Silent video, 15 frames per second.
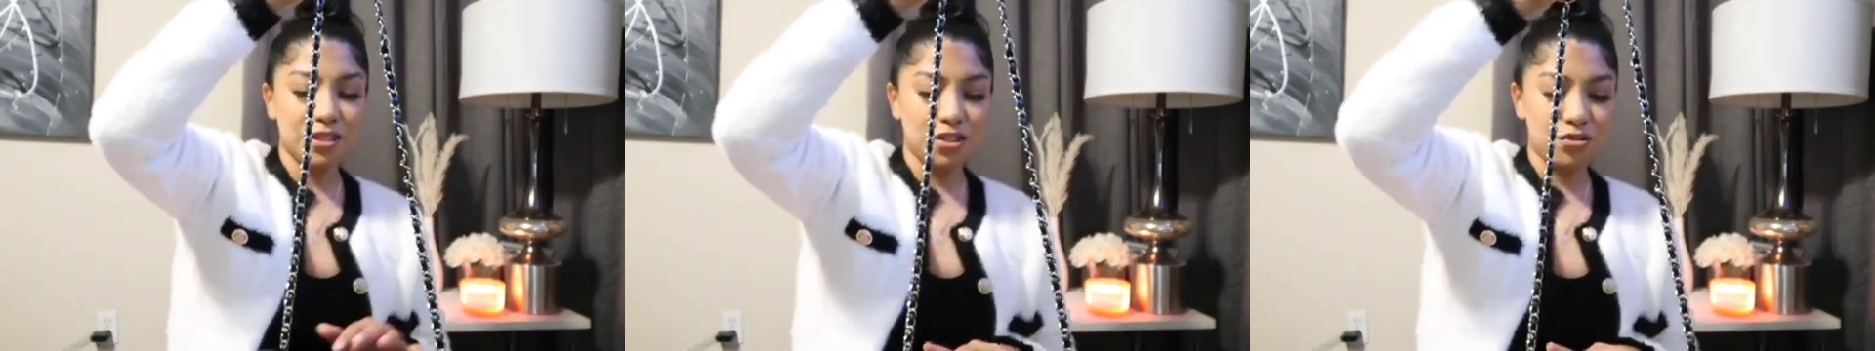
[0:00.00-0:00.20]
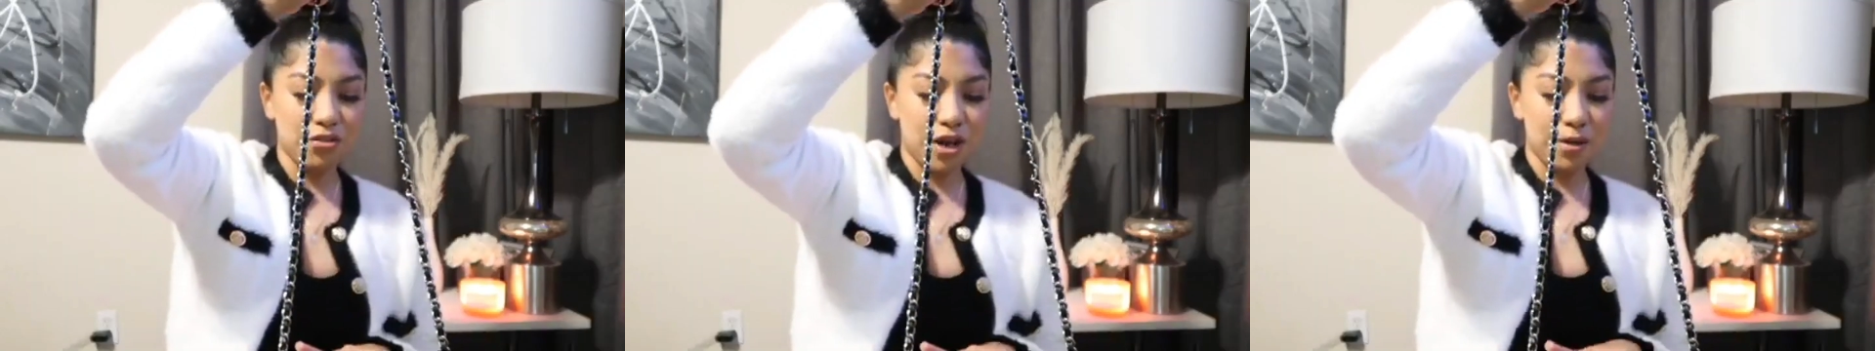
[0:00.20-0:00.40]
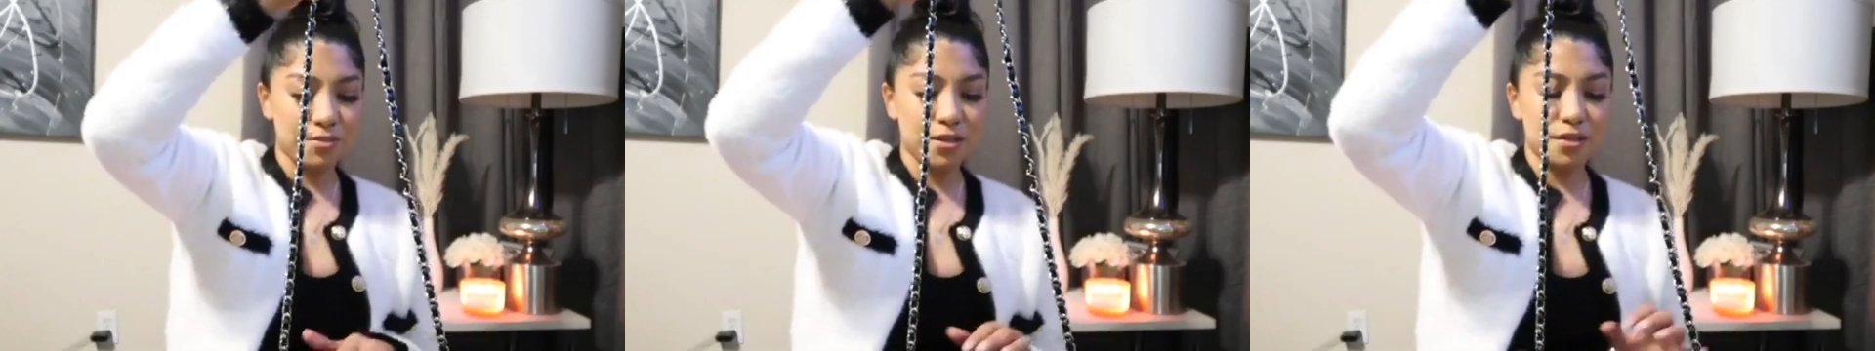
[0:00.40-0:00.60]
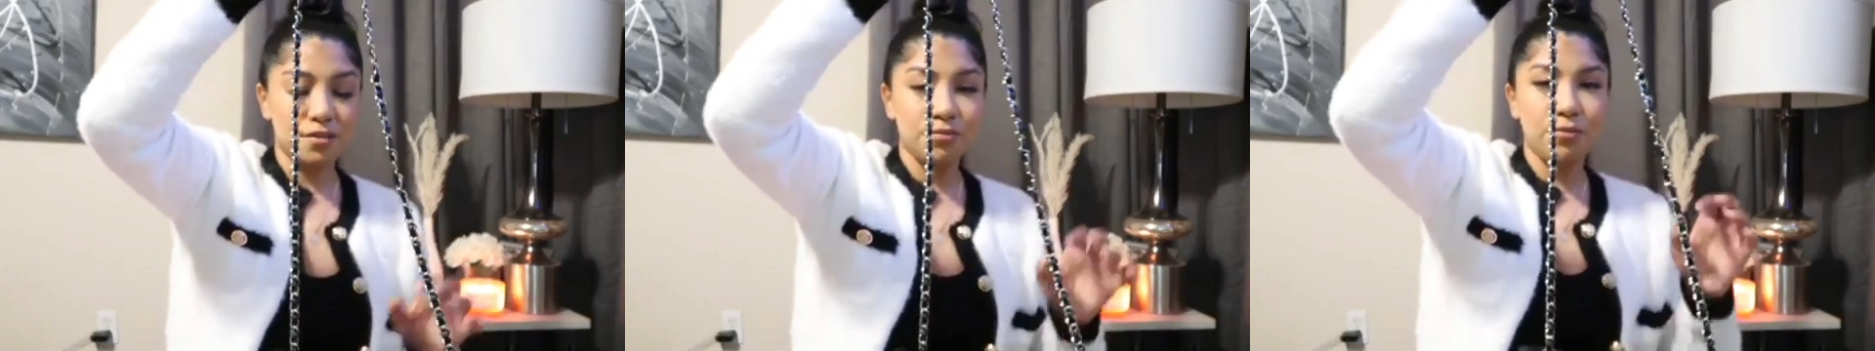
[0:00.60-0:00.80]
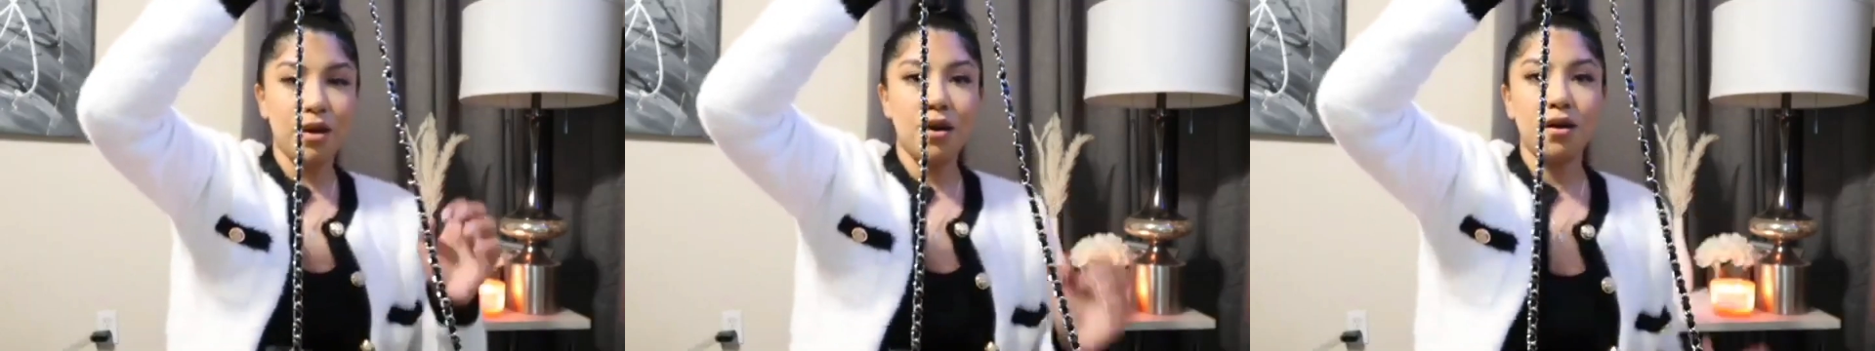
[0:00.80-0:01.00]
the straps
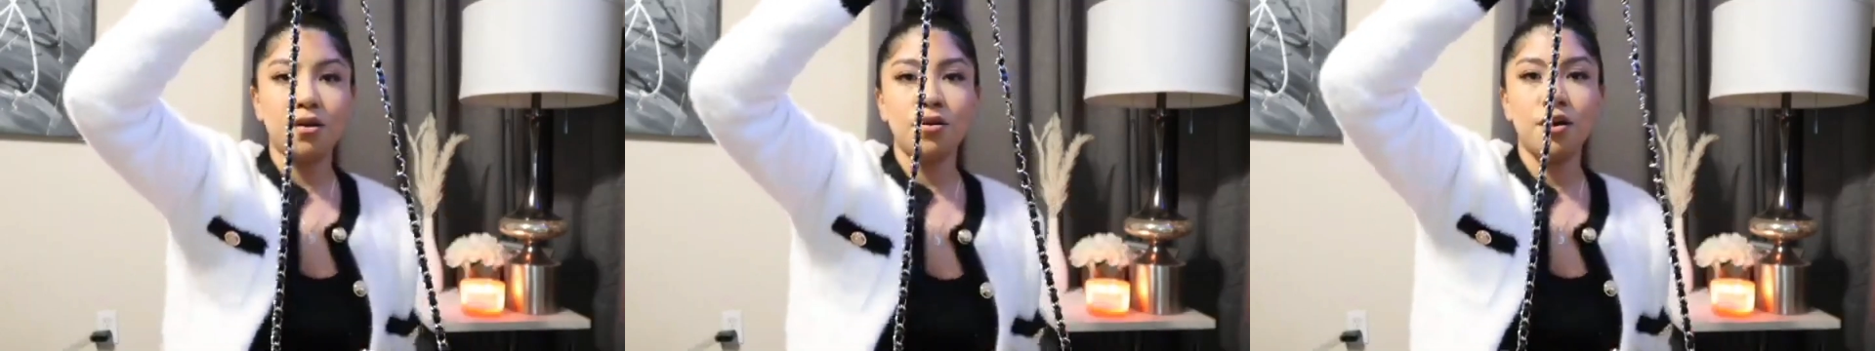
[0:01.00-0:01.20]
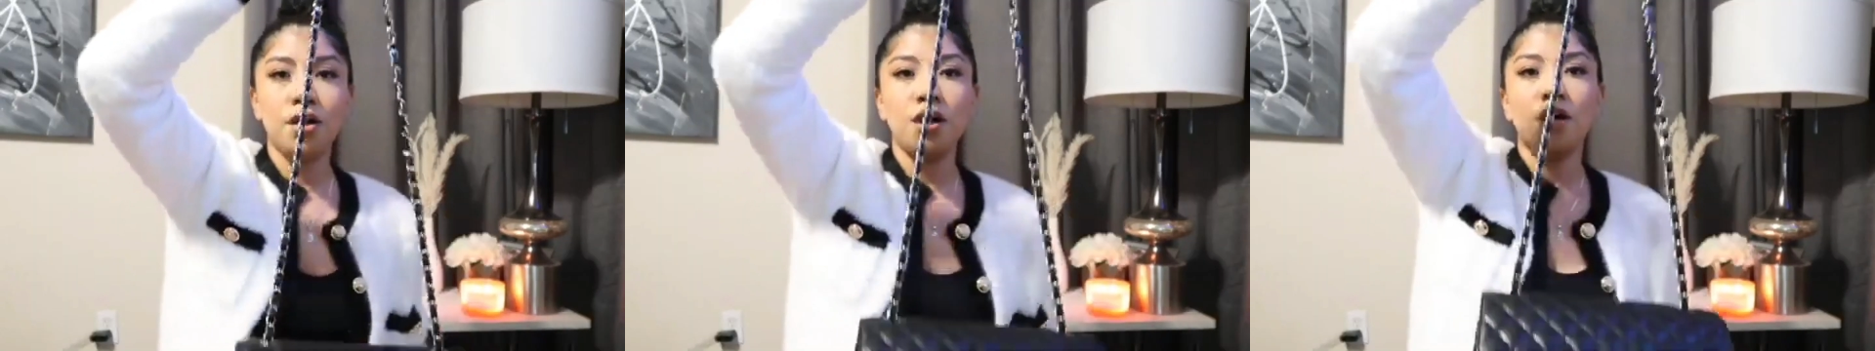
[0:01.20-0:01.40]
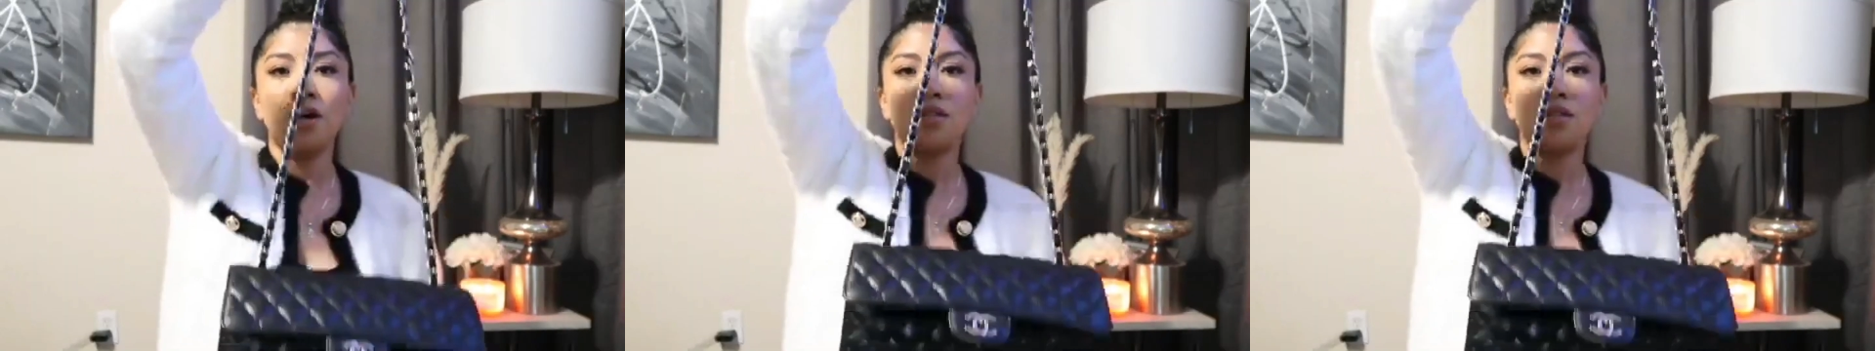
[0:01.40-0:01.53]
as well.